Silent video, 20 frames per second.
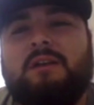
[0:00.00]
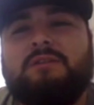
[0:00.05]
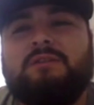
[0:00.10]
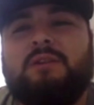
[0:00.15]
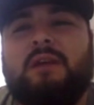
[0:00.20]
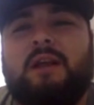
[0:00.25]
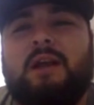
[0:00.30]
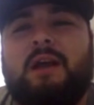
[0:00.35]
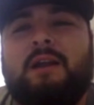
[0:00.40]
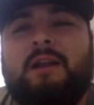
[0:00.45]
So
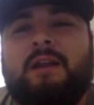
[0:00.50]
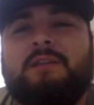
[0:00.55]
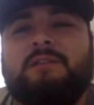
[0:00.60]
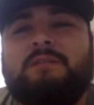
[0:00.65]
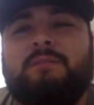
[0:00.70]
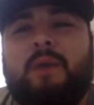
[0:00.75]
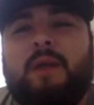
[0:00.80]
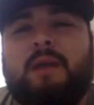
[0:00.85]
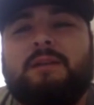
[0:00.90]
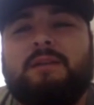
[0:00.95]
I kind of
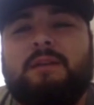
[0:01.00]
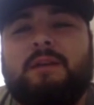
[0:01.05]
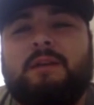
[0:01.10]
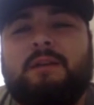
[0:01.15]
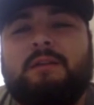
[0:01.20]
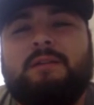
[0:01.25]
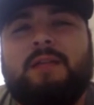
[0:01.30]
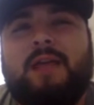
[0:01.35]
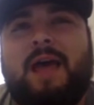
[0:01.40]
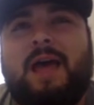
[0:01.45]

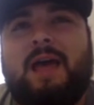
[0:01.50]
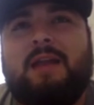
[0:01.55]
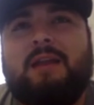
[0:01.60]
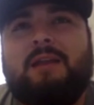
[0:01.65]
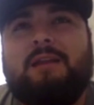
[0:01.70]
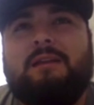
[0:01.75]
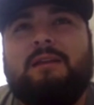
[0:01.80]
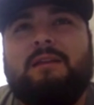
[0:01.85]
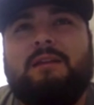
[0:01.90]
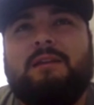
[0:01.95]
expected that
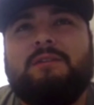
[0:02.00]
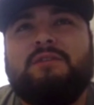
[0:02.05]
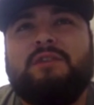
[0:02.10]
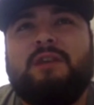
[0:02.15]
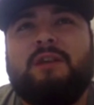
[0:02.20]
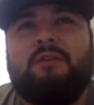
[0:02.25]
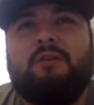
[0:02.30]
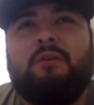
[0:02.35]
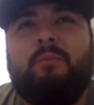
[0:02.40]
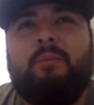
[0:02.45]
in
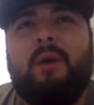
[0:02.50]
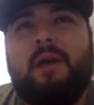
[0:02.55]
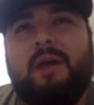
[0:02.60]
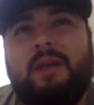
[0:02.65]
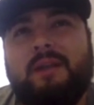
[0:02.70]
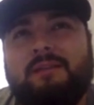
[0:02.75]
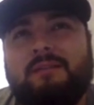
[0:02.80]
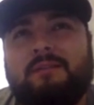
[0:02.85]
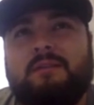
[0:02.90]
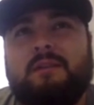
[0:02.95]
general.
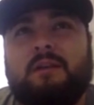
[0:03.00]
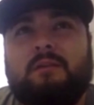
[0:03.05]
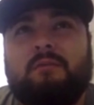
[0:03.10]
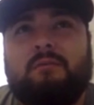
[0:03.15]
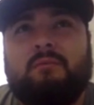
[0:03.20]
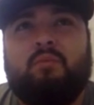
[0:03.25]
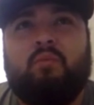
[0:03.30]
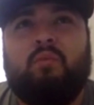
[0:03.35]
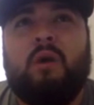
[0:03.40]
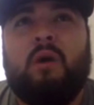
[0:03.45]
But
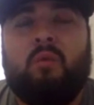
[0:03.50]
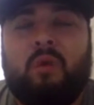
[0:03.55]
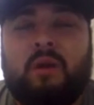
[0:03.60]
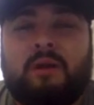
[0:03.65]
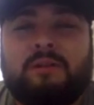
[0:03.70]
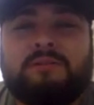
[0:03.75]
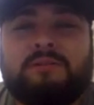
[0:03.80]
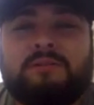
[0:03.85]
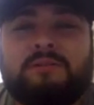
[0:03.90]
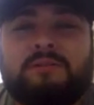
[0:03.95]
what
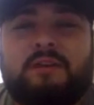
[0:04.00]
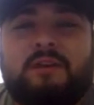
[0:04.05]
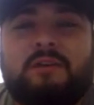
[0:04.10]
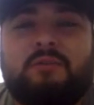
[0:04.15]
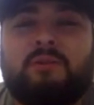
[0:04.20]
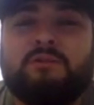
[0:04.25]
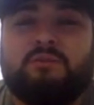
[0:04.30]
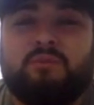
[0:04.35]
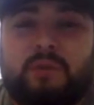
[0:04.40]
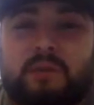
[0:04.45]
was good
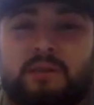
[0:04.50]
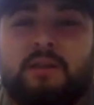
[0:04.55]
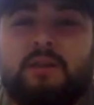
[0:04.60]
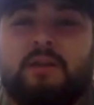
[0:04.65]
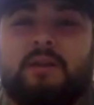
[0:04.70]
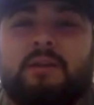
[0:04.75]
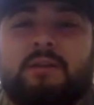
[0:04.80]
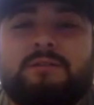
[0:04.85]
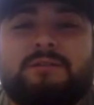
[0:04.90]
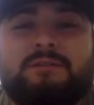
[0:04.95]
was really
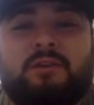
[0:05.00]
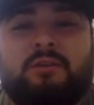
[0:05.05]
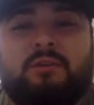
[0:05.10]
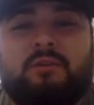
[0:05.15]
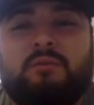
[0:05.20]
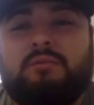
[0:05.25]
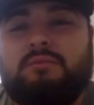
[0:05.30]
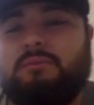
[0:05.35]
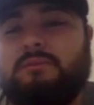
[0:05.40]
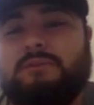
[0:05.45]
good.
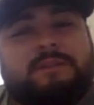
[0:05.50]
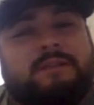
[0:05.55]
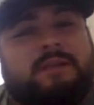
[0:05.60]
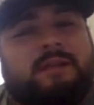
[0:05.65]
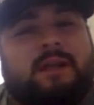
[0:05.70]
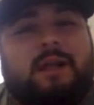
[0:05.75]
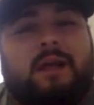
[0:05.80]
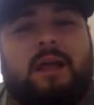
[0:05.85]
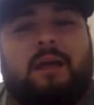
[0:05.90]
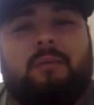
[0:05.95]
So,
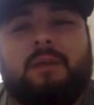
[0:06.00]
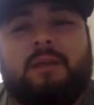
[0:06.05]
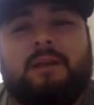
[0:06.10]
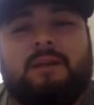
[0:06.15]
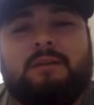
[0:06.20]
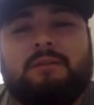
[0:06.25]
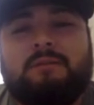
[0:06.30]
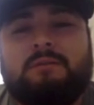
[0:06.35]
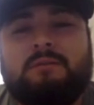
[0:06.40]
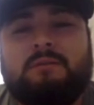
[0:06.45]
I
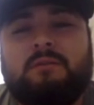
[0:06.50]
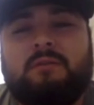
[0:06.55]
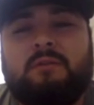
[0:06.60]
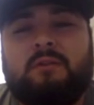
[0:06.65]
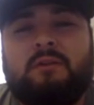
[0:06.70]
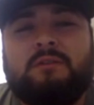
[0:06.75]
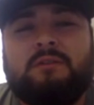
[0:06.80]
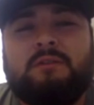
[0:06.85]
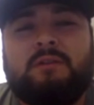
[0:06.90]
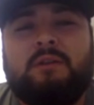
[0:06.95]
mean,
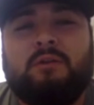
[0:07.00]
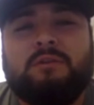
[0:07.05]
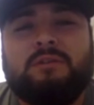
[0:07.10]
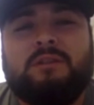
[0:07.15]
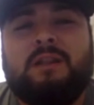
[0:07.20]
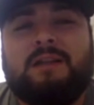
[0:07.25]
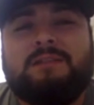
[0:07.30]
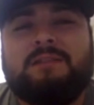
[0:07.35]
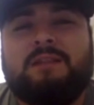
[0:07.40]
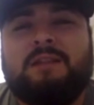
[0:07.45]
there was a
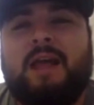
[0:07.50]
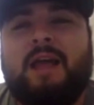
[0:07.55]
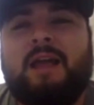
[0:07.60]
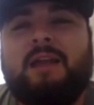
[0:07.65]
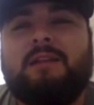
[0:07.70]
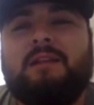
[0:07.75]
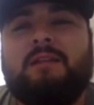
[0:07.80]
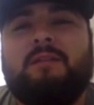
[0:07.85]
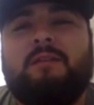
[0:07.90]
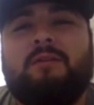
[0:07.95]
lot to
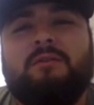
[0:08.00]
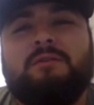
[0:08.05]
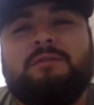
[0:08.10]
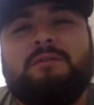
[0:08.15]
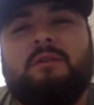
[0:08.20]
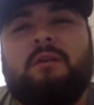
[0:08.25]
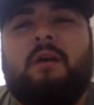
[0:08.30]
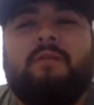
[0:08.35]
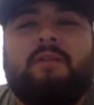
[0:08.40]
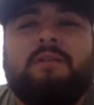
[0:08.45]
like, and there was
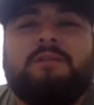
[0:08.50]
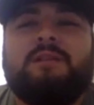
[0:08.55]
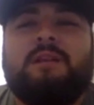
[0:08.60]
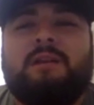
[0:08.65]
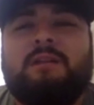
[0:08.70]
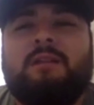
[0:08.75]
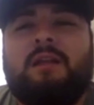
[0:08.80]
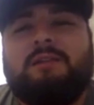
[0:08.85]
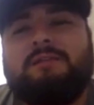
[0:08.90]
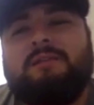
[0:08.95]
obviously
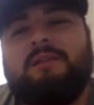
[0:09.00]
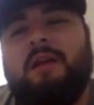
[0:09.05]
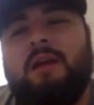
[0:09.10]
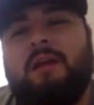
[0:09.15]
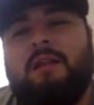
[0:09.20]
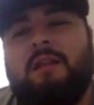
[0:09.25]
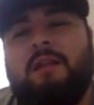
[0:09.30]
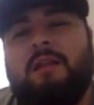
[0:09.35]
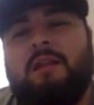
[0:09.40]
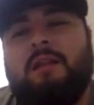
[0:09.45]
a lot to
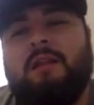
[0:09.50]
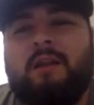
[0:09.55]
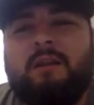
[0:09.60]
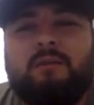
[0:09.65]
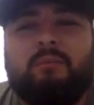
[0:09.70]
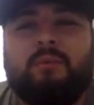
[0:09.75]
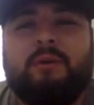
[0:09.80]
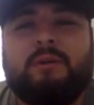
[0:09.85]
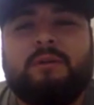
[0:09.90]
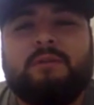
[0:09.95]
not like.
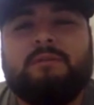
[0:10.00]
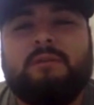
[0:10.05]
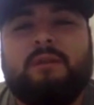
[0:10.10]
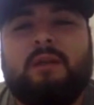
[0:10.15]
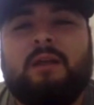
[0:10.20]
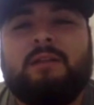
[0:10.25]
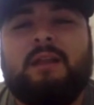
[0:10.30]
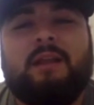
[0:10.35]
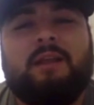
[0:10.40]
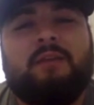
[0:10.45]
But I
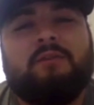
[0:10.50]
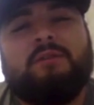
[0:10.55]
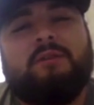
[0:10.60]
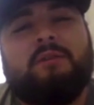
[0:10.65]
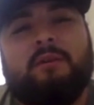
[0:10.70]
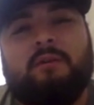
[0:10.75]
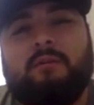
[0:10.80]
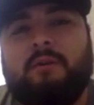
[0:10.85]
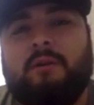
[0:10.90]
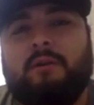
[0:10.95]
think he'll turn it
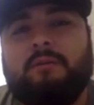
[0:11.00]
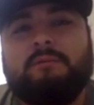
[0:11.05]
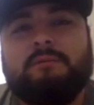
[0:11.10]
around.